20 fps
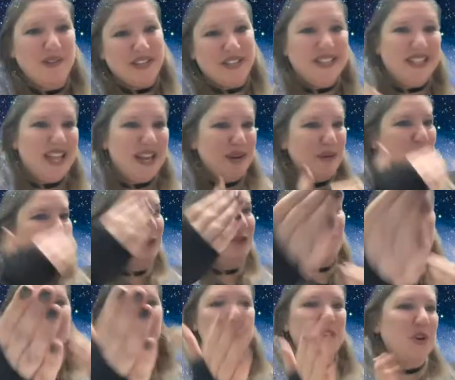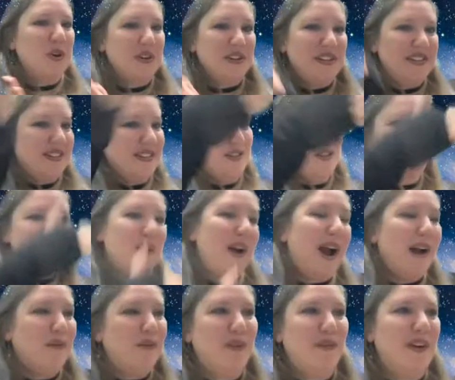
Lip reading: and light just couldn't travel